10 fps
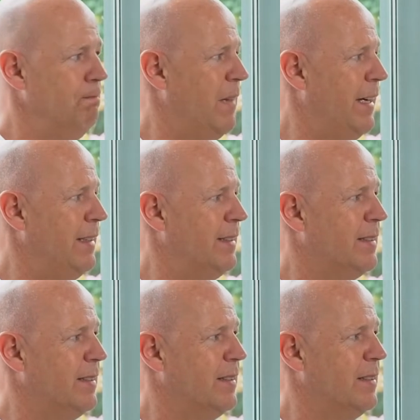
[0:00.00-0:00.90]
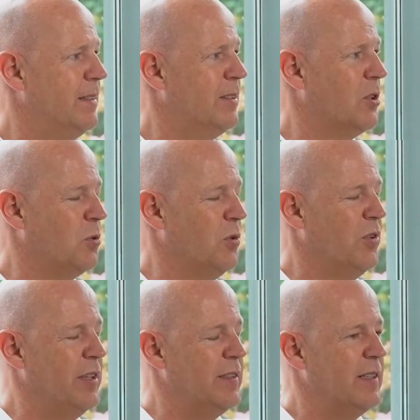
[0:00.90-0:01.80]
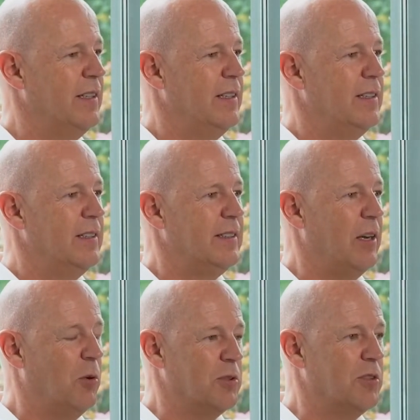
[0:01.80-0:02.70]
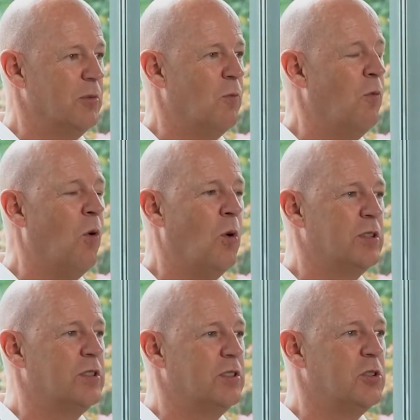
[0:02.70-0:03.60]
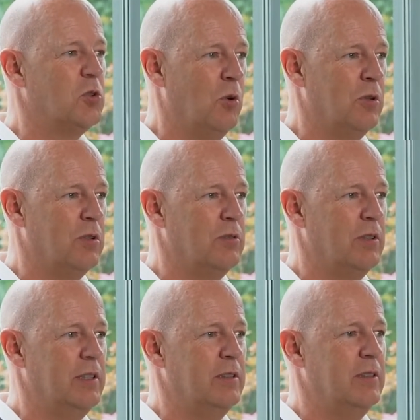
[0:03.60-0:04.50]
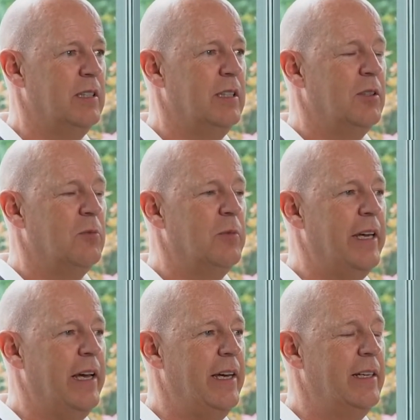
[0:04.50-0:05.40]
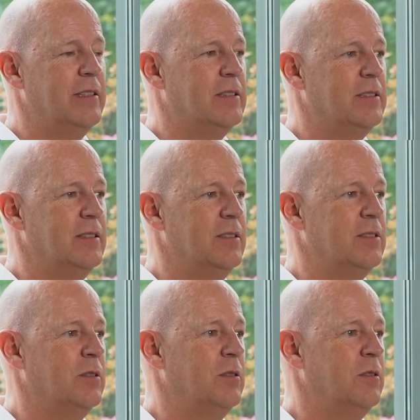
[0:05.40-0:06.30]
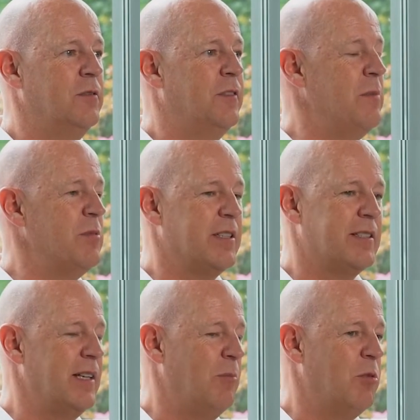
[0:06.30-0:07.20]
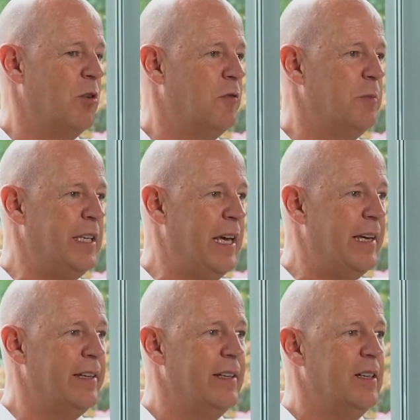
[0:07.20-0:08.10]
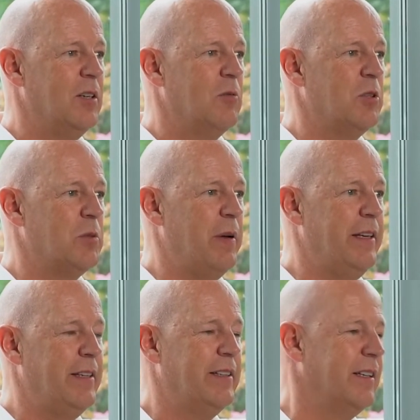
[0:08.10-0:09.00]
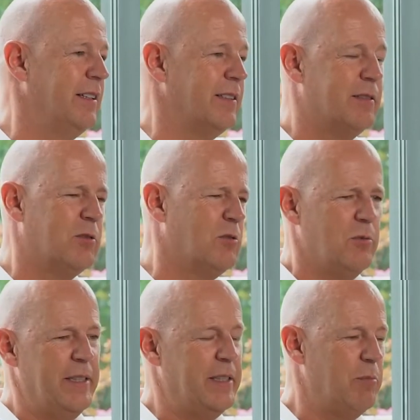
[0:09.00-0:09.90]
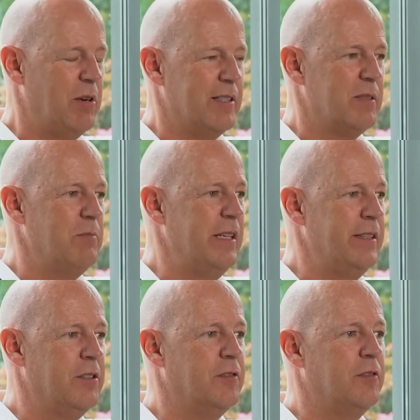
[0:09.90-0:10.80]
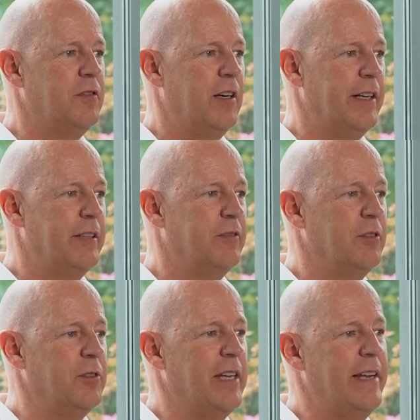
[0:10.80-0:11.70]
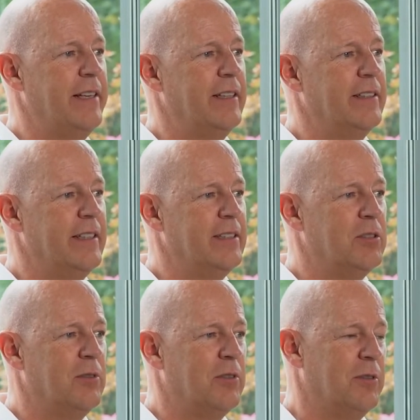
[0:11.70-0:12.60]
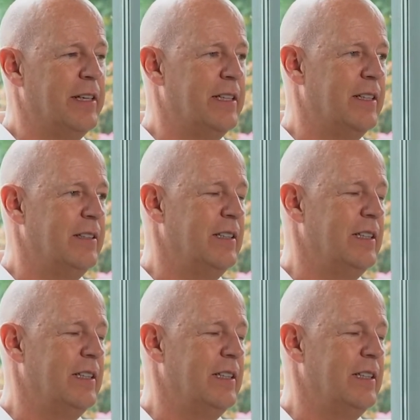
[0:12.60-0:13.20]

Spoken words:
And the good thing is they also walked the talk, right? We had the famous example of BA, which paid at the end 20+ million of a fine for not handling data correctly.